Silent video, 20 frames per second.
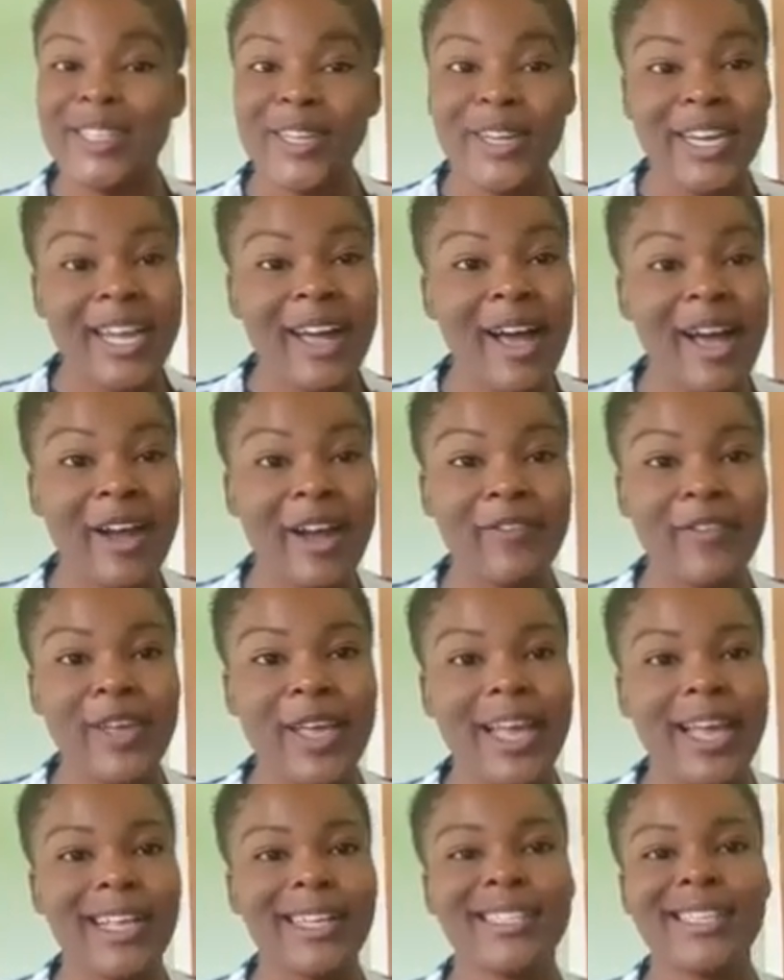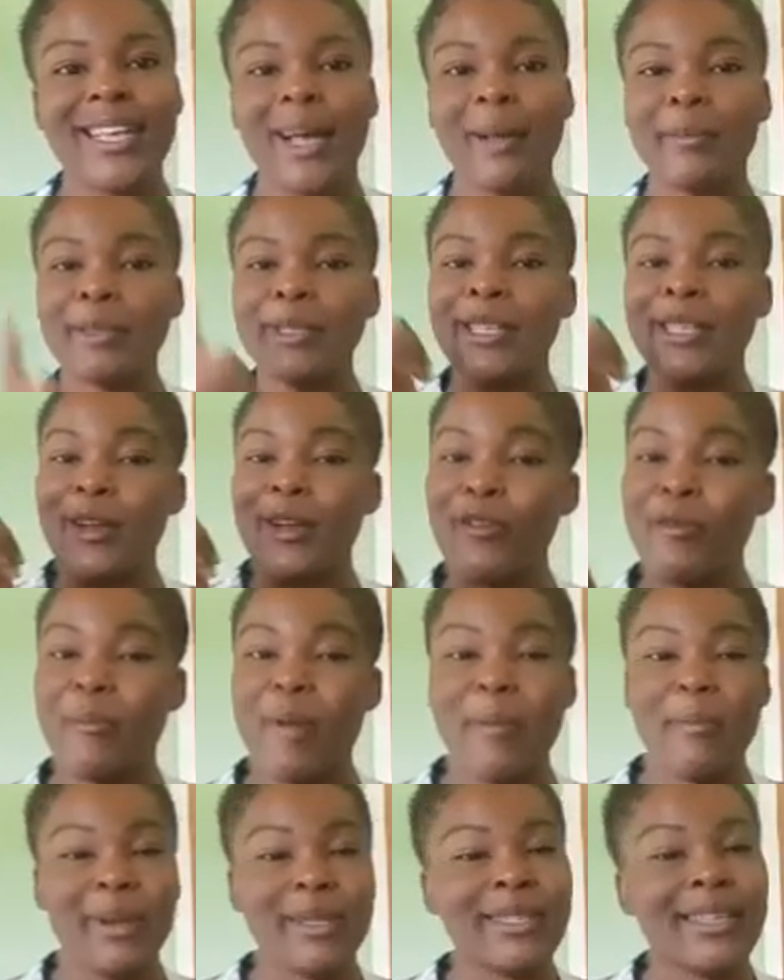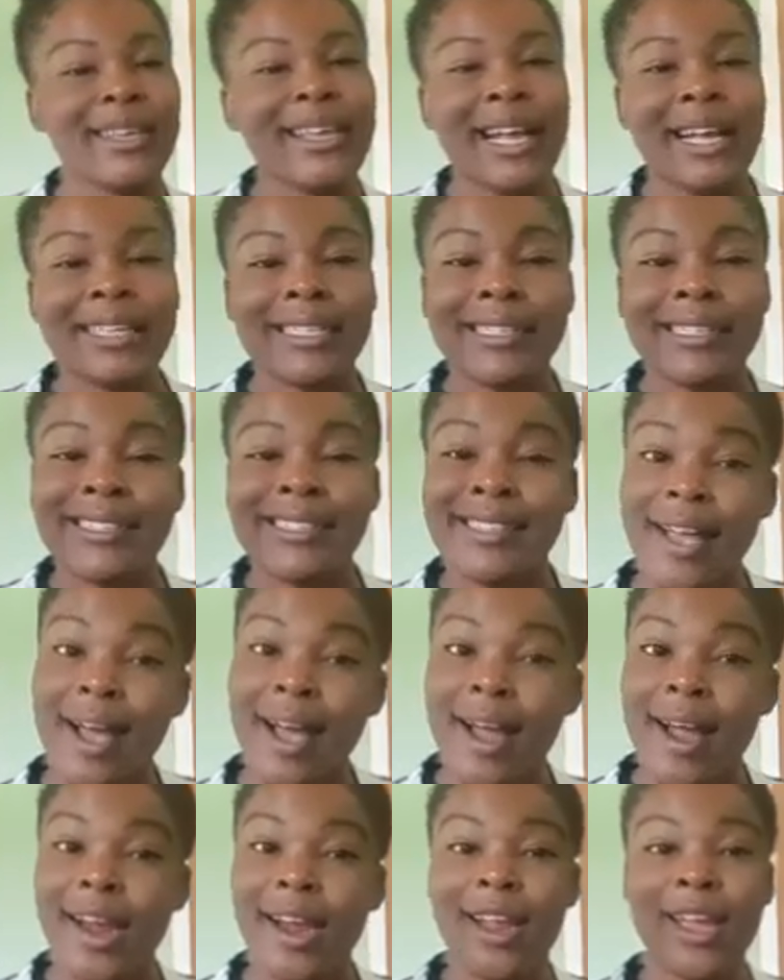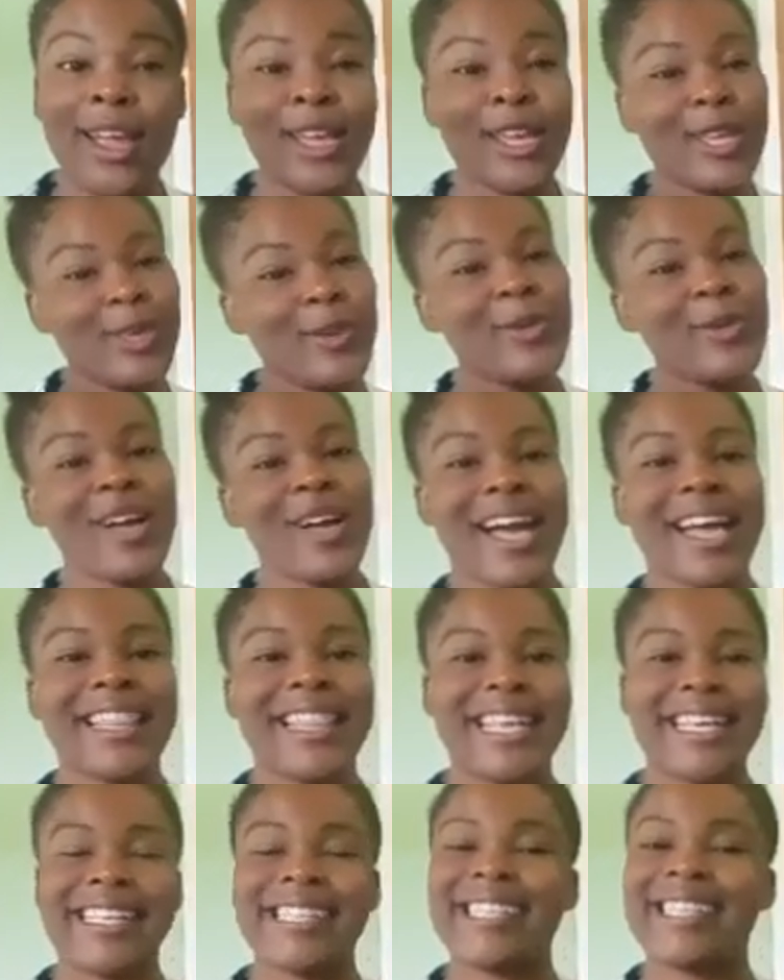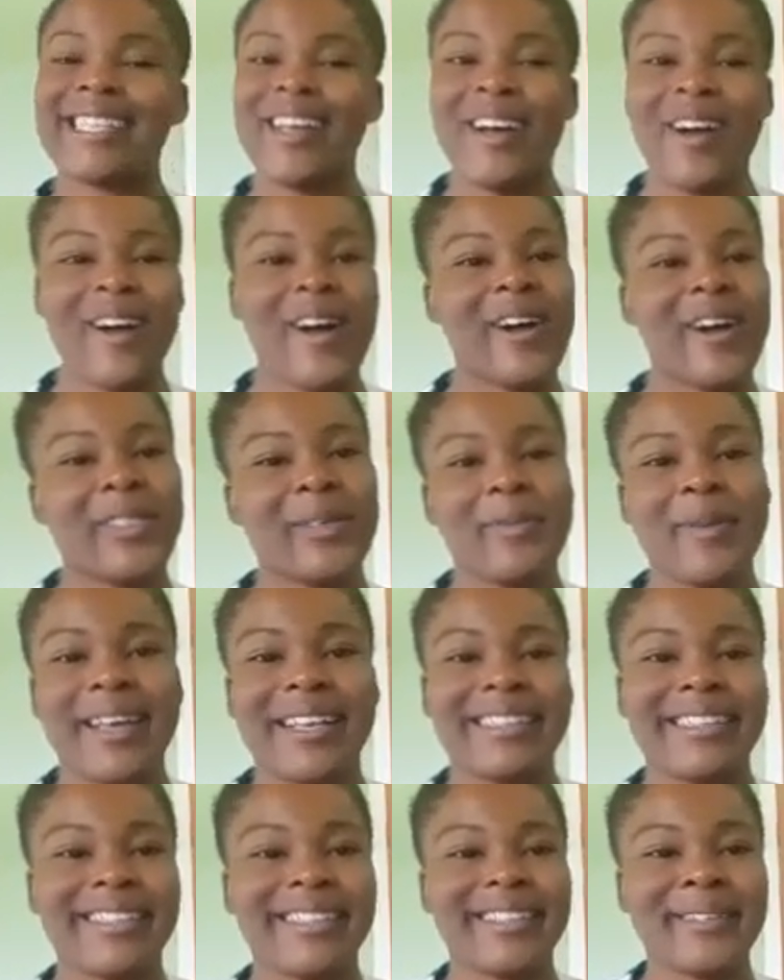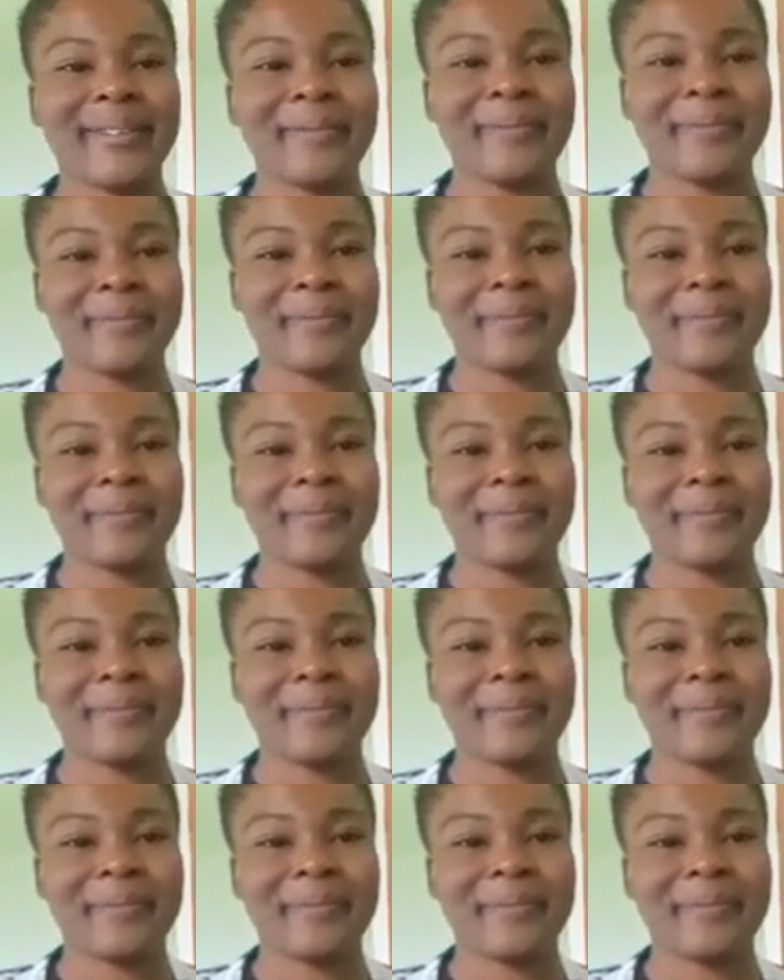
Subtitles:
Study hard for your exams. Remember, say you're a star. You got this. All the best.